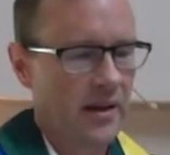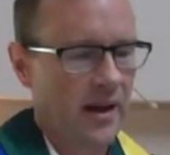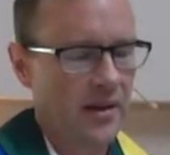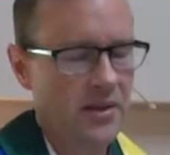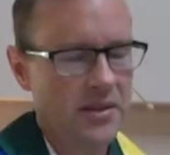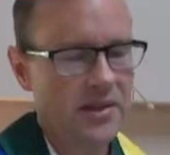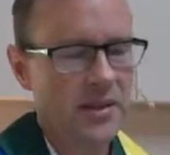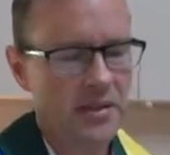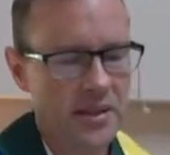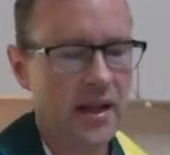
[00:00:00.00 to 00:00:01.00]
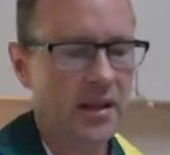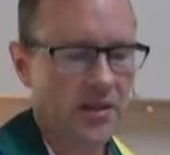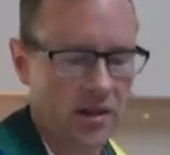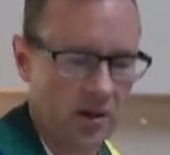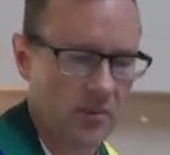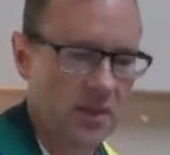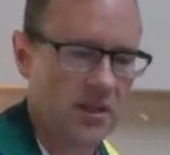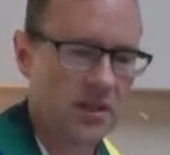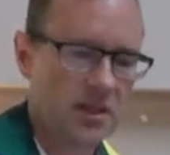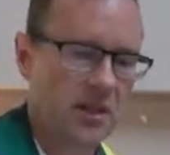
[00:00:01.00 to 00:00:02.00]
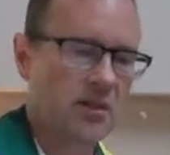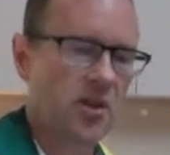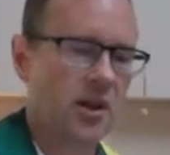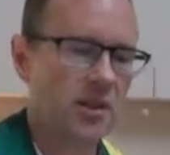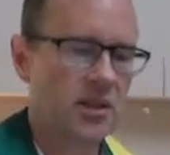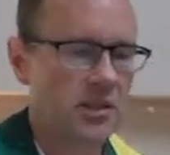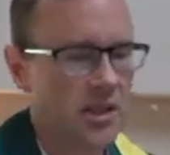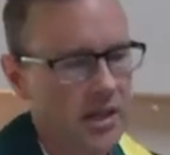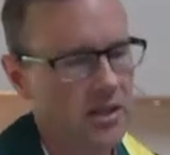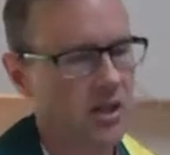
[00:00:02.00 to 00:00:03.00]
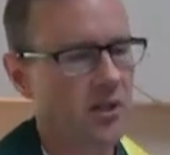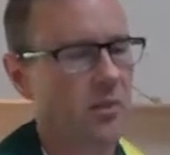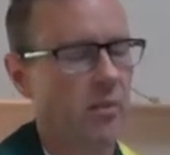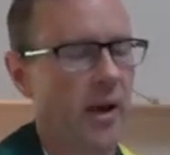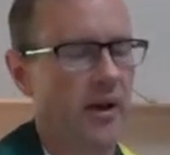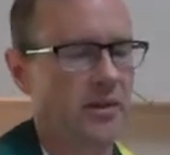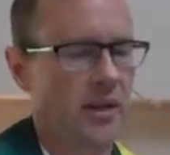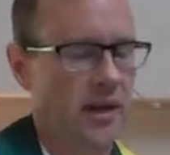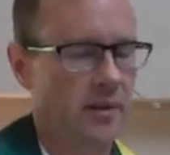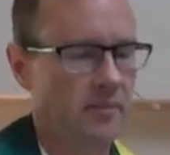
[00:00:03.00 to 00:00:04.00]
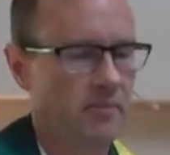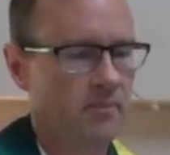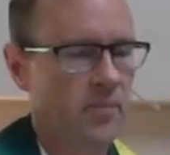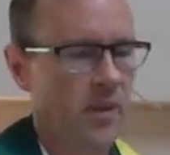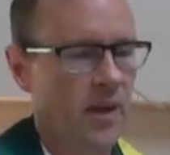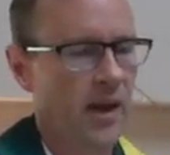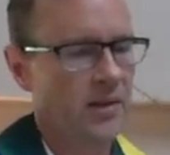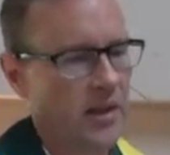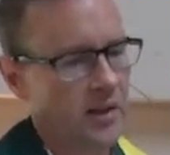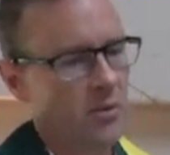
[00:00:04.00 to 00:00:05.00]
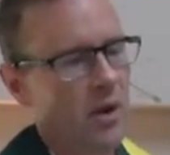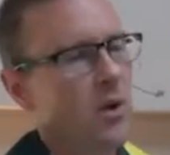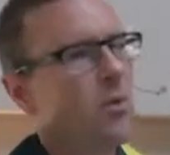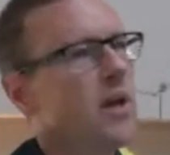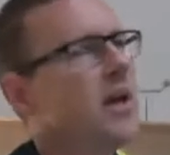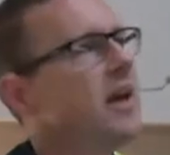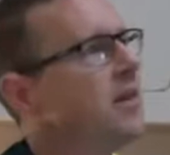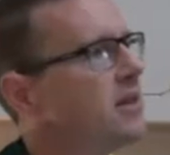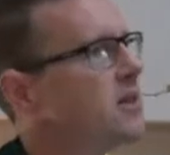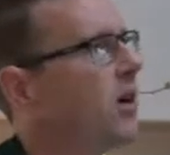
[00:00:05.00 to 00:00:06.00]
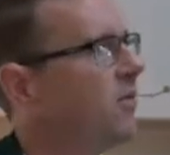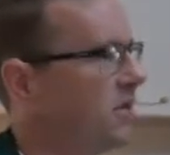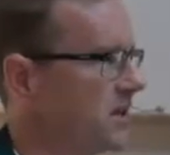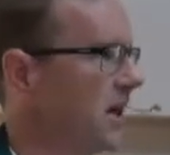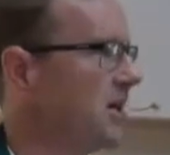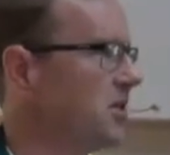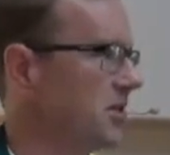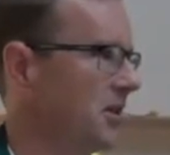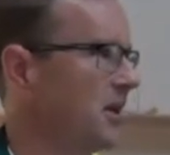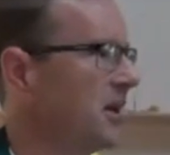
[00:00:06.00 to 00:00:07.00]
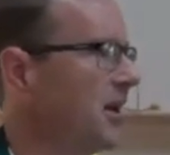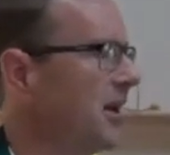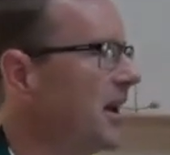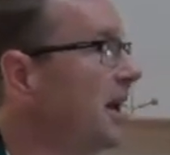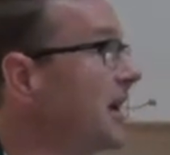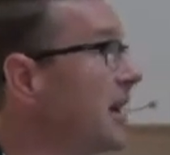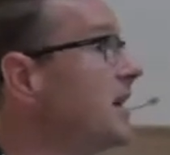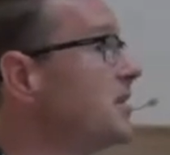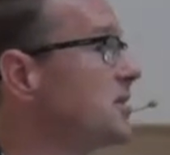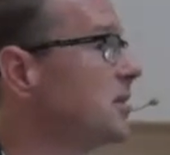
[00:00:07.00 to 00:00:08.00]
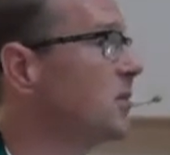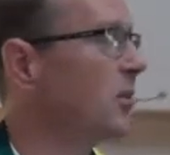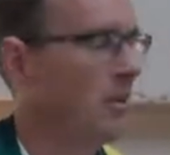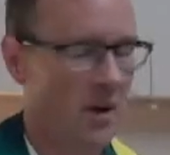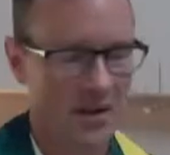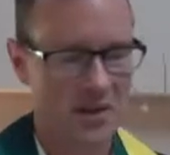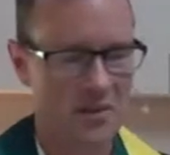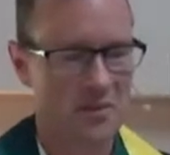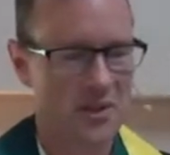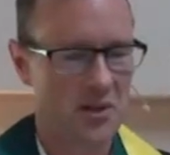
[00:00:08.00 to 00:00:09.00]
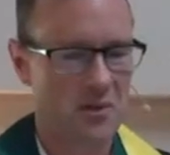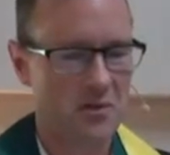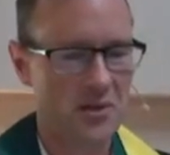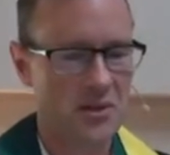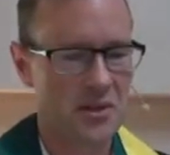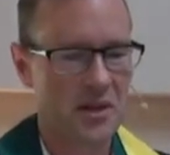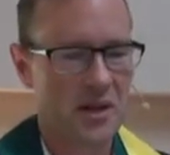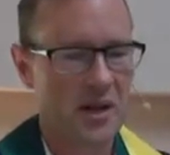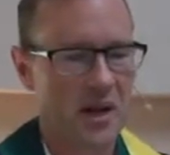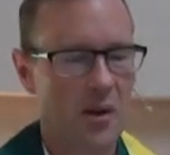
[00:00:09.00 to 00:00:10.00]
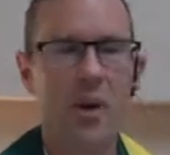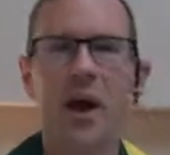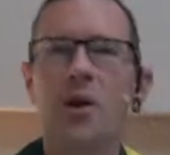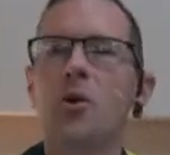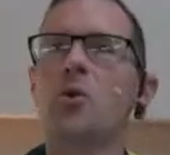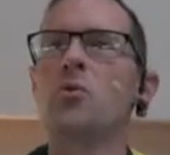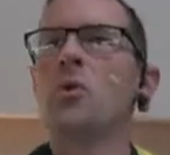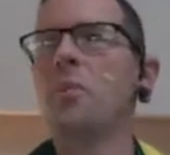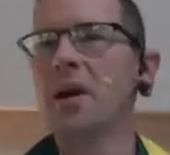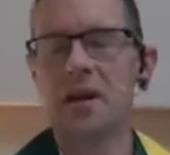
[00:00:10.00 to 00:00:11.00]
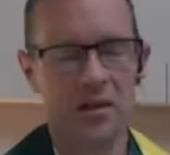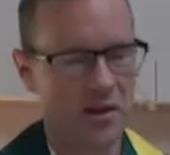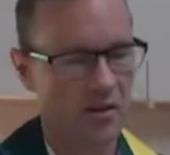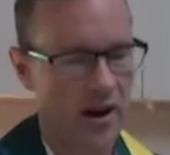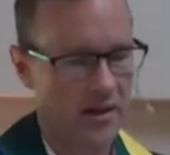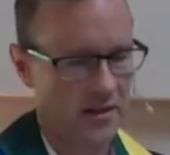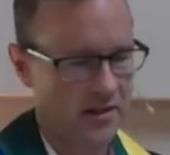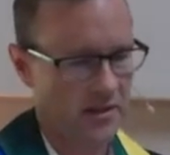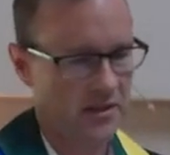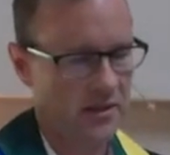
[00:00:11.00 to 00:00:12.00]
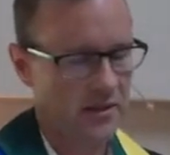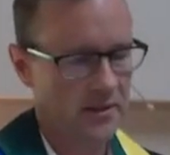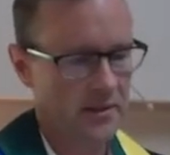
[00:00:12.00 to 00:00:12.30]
And this is the second time Jesus has tried to teach them about that, and then we hear this conversation that it leads to amongst themselves about who would be the greatest,